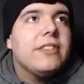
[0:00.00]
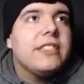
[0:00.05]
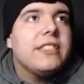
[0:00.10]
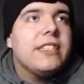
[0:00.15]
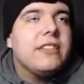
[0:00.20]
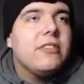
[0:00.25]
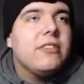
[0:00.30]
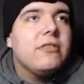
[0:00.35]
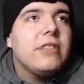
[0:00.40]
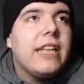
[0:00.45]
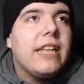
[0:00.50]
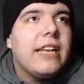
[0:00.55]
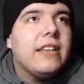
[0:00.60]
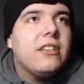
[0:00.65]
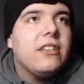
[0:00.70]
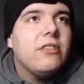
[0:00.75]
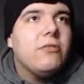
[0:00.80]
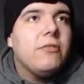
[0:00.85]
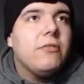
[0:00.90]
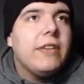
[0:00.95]
single day of
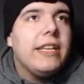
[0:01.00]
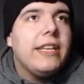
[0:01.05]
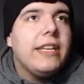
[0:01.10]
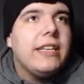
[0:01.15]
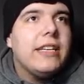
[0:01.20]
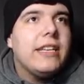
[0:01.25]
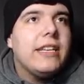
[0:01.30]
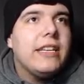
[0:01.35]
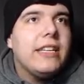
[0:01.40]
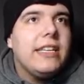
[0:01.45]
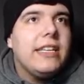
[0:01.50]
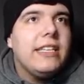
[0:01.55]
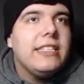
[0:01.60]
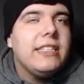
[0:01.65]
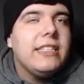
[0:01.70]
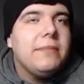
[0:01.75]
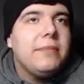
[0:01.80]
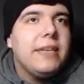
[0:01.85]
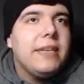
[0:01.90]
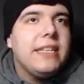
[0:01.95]
the week.
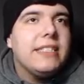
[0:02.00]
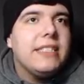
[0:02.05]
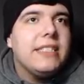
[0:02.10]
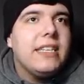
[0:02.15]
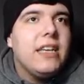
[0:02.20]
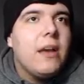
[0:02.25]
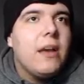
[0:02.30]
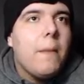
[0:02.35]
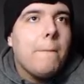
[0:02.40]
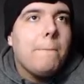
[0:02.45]
Easy peasy.